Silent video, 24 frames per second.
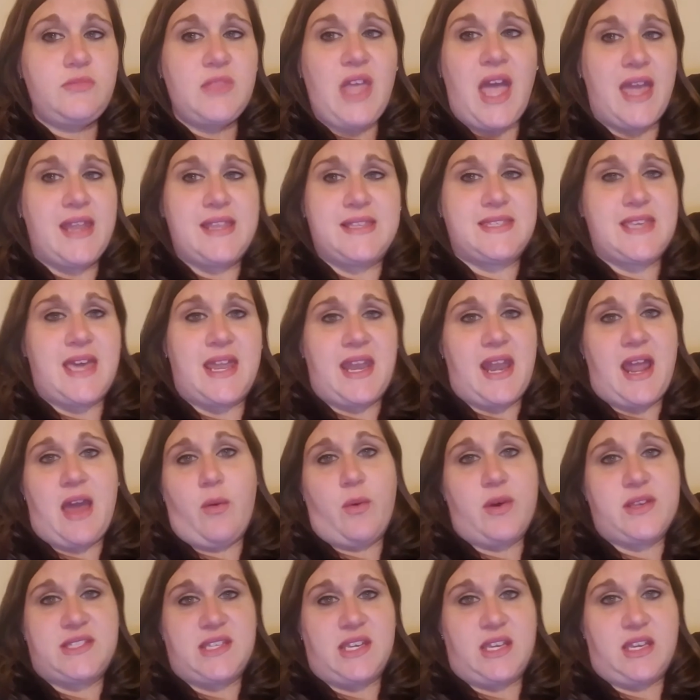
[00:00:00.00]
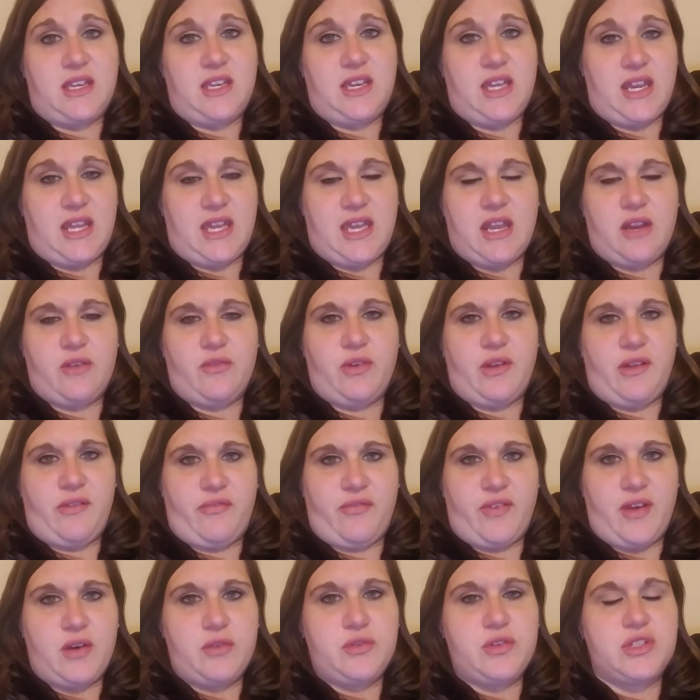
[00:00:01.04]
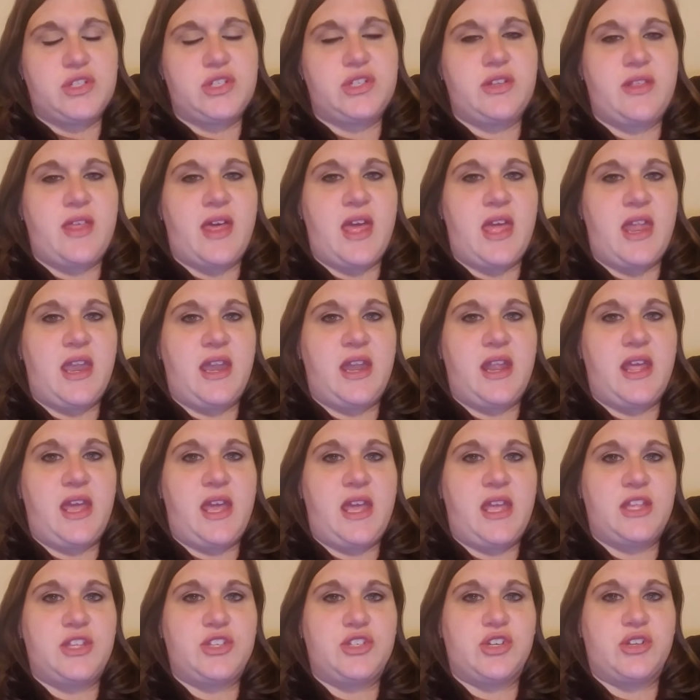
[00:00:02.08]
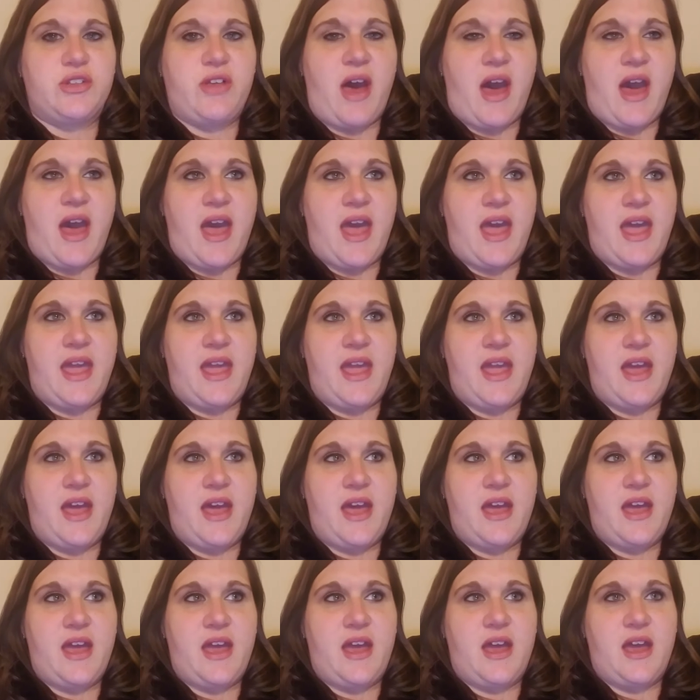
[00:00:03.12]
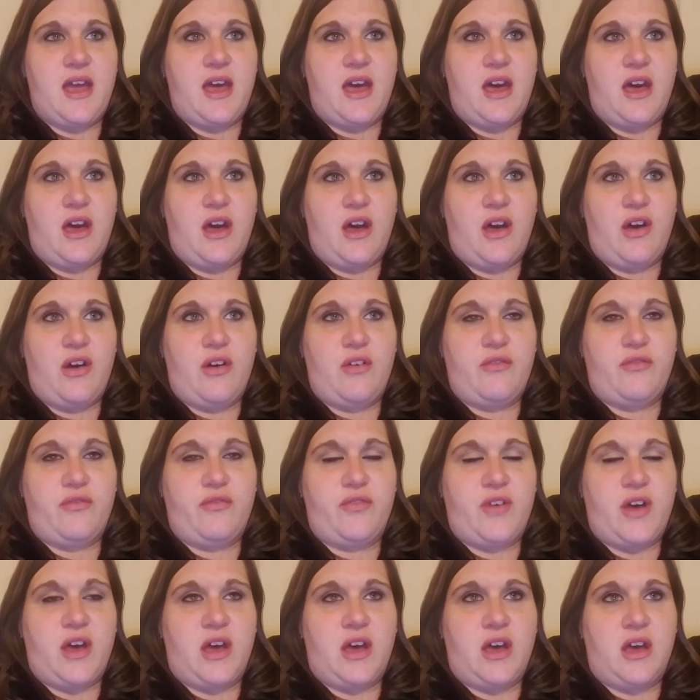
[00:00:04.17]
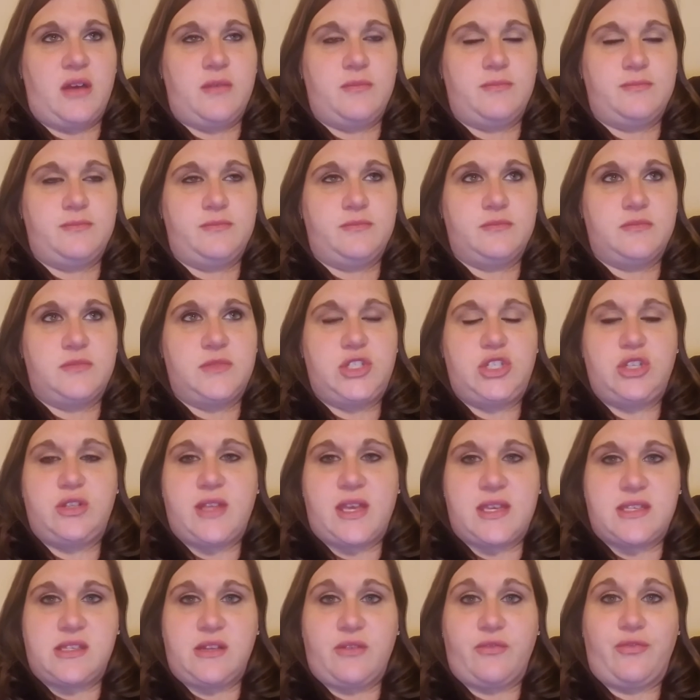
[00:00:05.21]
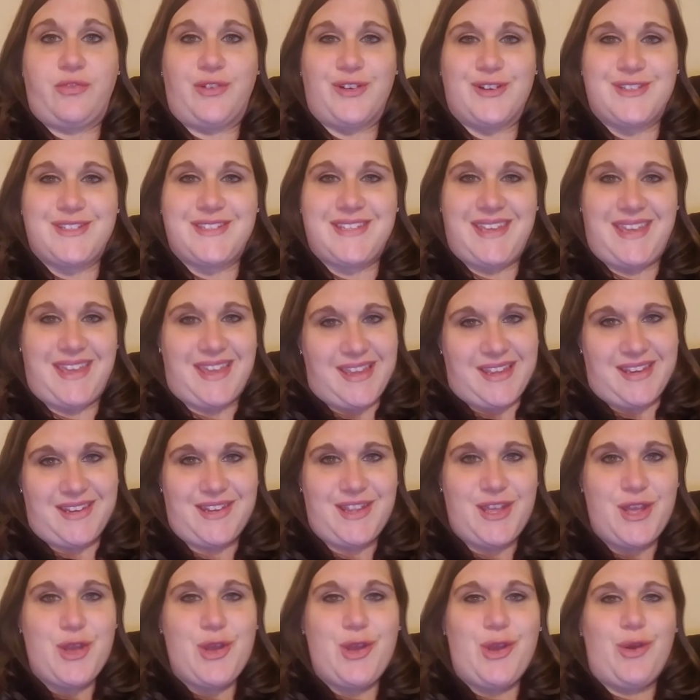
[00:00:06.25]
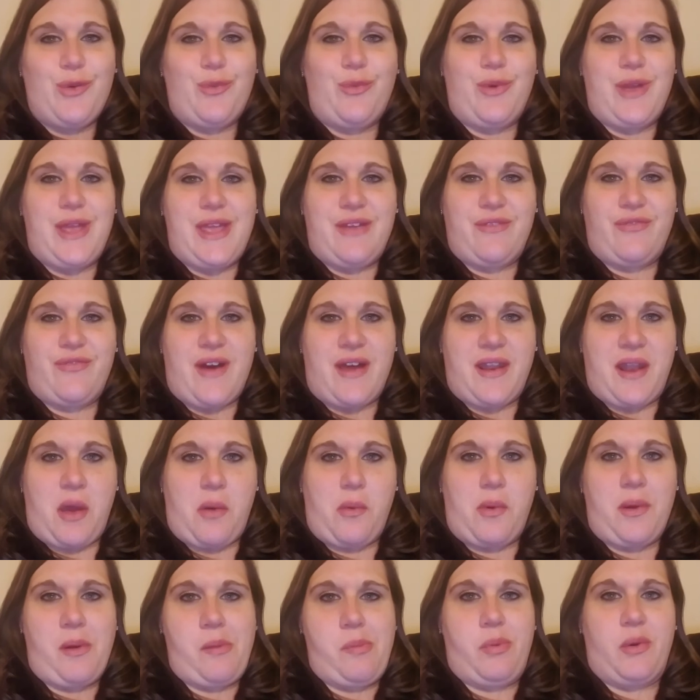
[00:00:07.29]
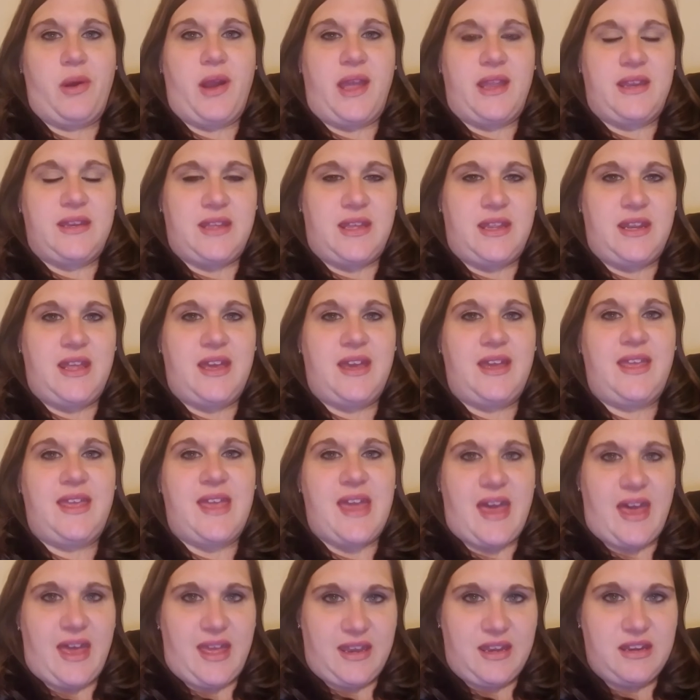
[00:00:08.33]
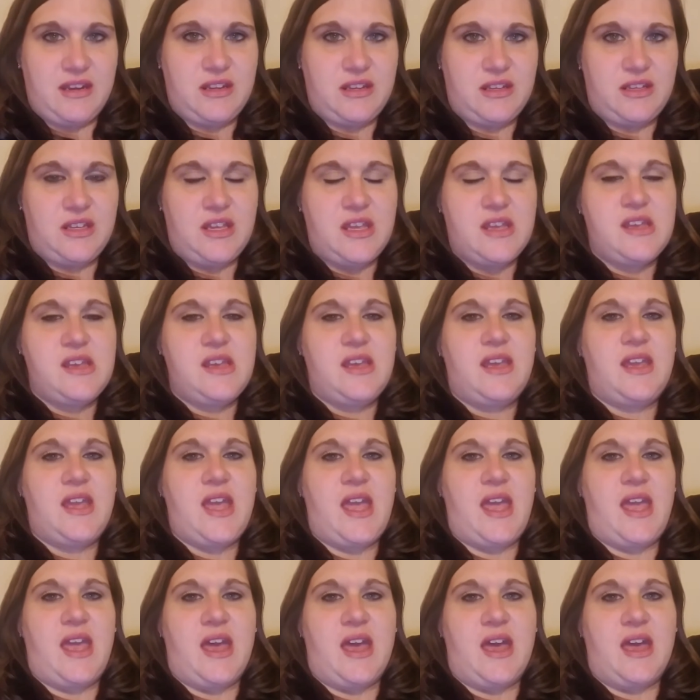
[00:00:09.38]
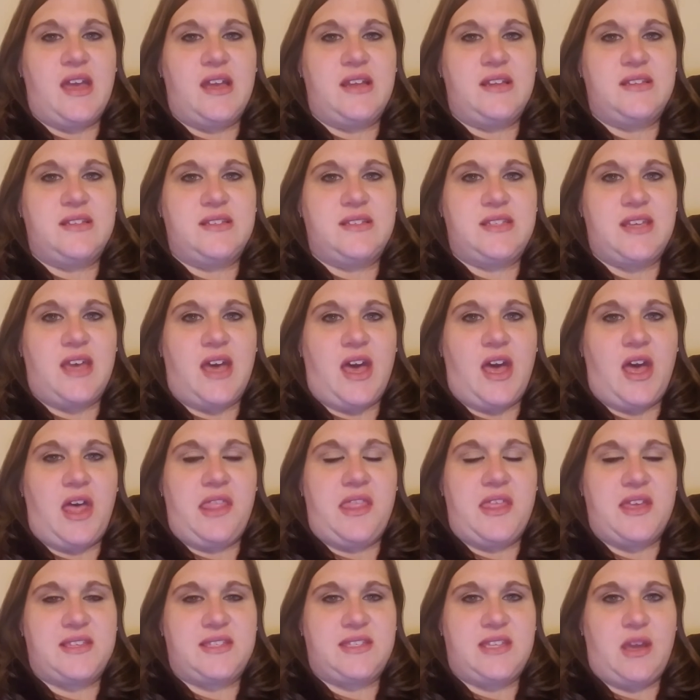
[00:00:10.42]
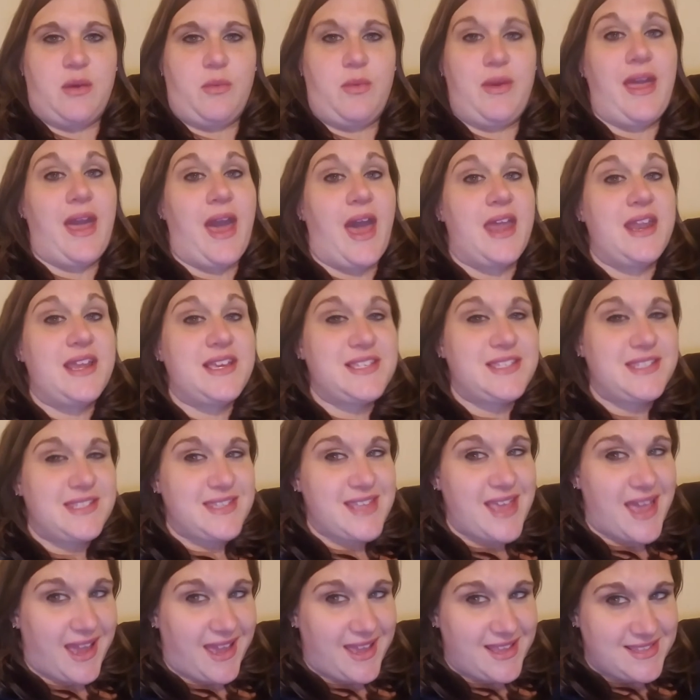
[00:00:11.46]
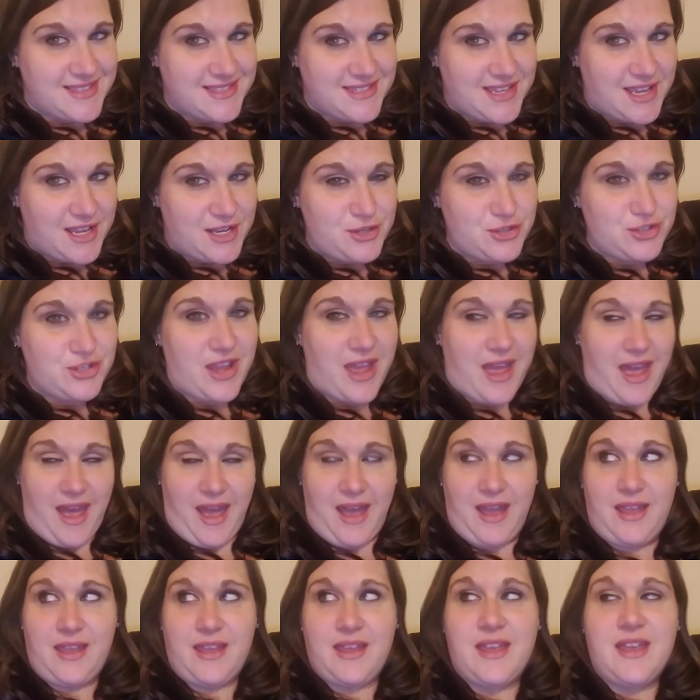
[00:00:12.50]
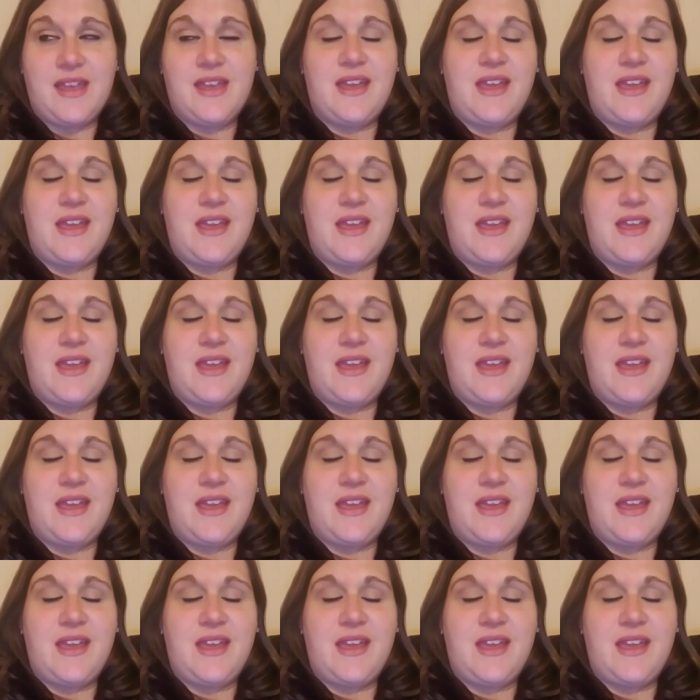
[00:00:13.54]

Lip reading: I decided I wasn't going to get it refilled. So then in July of 2014, we found out we were pregnant again. And this time we had a second son, Jack,